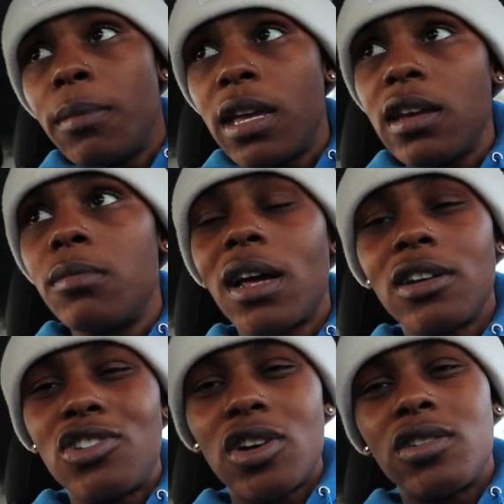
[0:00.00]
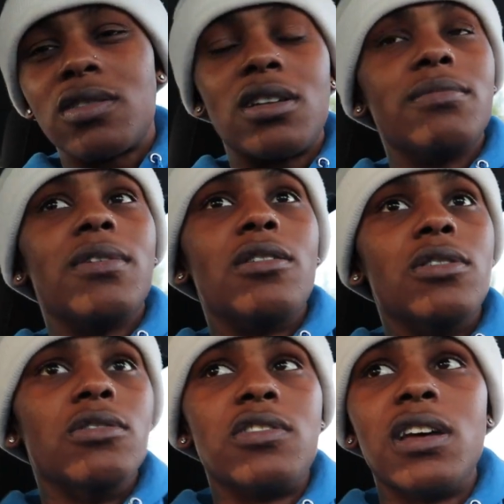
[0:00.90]
I'm gonna get him like a shirt or something. I don't
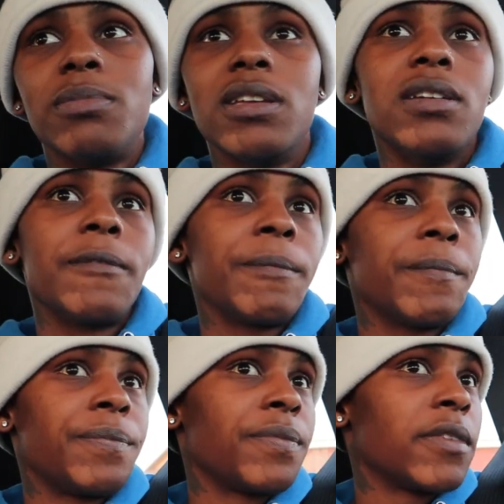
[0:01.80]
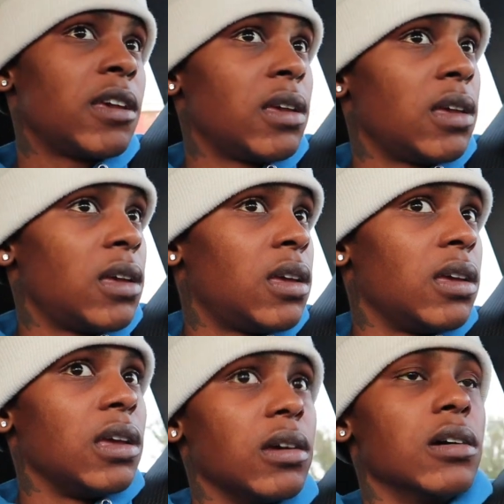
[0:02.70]
know something.
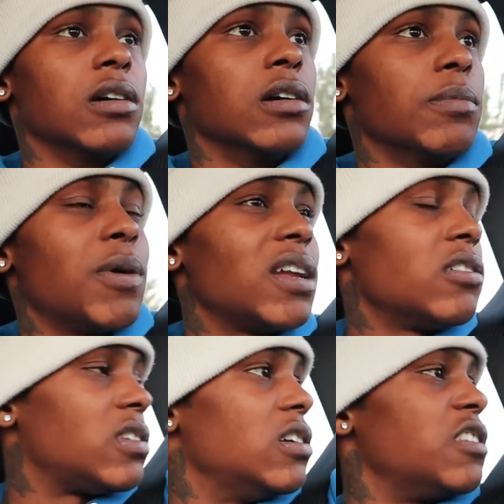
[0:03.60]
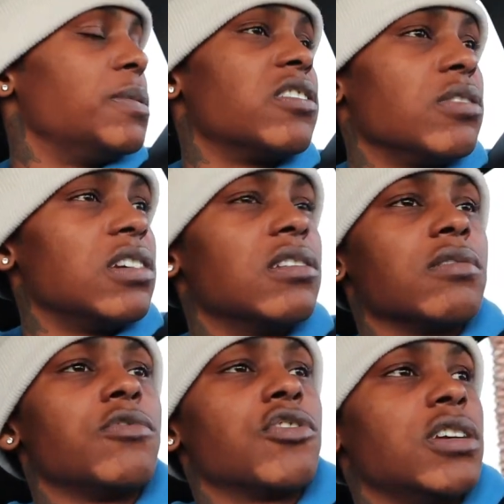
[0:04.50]
And uh, probably go to the dispensary getting
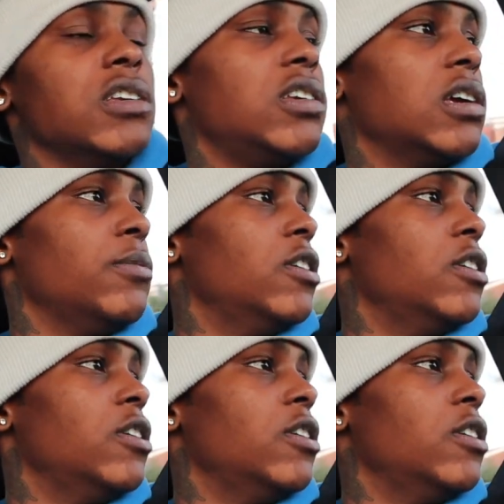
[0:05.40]
some tree and shit.